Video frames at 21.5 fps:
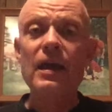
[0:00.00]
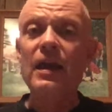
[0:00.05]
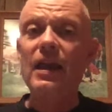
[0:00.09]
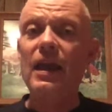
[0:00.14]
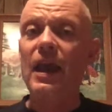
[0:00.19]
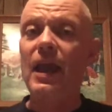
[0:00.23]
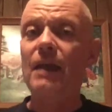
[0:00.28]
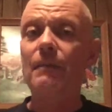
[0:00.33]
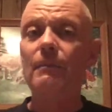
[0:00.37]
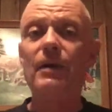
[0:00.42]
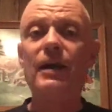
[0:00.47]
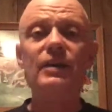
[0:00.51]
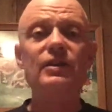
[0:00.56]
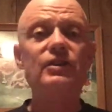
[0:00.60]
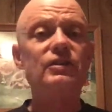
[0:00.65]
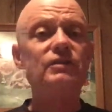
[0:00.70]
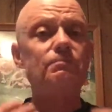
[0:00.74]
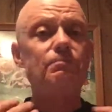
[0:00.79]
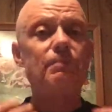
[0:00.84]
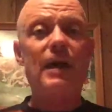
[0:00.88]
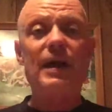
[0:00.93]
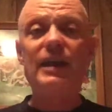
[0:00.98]
and my
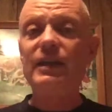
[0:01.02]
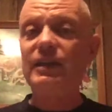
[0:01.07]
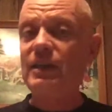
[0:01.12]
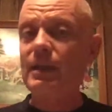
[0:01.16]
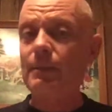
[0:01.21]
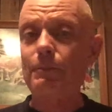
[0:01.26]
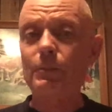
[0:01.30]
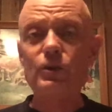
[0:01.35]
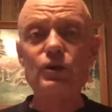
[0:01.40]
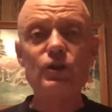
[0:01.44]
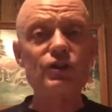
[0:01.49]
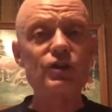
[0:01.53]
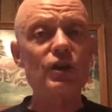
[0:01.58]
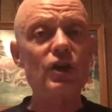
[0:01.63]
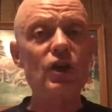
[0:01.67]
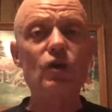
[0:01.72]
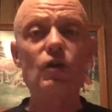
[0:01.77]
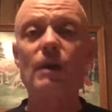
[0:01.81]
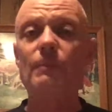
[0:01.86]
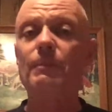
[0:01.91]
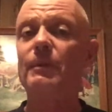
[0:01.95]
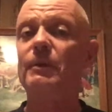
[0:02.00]
body temperature is going to
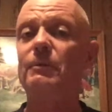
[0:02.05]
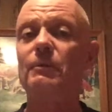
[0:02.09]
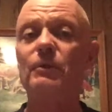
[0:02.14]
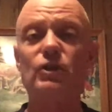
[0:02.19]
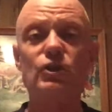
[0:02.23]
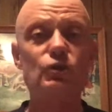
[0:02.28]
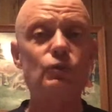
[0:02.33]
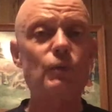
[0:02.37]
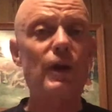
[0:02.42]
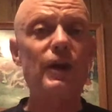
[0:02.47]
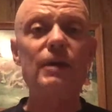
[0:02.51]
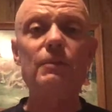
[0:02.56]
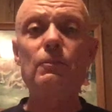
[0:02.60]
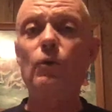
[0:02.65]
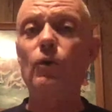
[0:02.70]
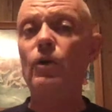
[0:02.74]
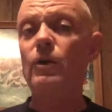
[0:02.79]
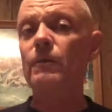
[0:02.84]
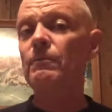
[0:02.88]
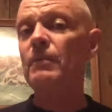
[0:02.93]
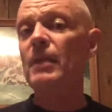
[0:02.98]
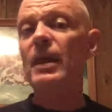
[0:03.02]
go up. I'm going to be sweating
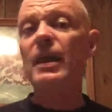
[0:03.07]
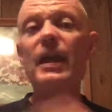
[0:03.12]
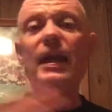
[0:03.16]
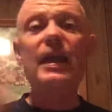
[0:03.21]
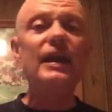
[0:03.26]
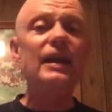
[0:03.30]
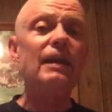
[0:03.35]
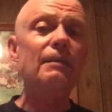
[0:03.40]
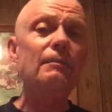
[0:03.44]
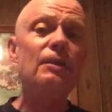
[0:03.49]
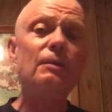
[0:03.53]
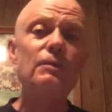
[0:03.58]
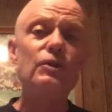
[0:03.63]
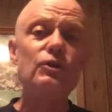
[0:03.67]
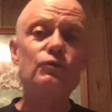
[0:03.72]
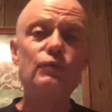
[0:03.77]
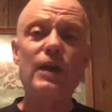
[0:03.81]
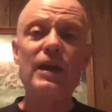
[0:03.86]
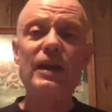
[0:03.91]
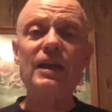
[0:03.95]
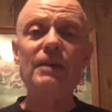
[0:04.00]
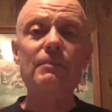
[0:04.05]
more, and I'm going to be
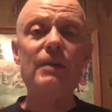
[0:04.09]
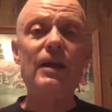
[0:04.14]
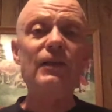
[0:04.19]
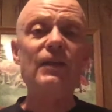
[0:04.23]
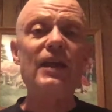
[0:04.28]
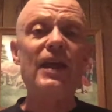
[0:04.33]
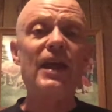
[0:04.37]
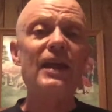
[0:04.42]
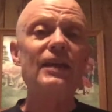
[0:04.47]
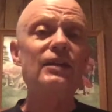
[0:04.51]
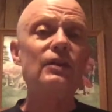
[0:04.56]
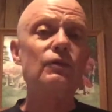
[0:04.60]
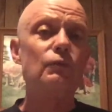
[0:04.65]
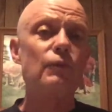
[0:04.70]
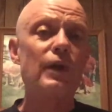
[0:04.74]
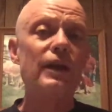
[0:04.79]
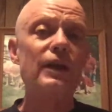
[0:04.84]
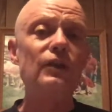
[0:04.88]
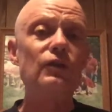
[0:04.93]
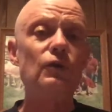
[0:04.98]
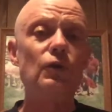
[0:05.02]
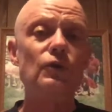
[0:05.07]
dragging by the end and
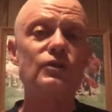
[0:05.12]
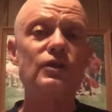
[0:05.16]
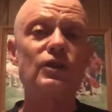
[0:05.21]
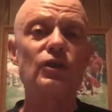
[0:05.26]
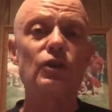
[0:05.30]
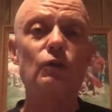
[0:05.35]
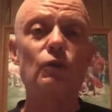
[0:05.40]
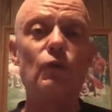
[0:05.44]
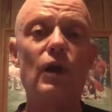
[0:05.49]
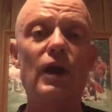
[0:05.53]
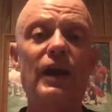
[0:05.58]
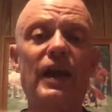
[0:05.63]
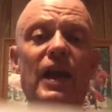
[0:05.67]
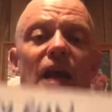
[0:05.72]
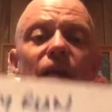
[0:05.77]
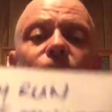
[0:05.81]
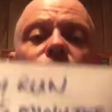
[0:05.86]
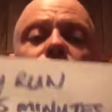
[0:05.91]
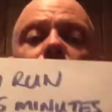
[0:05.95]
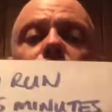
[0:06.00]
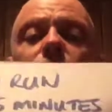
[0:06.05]
running those at the wrong effort.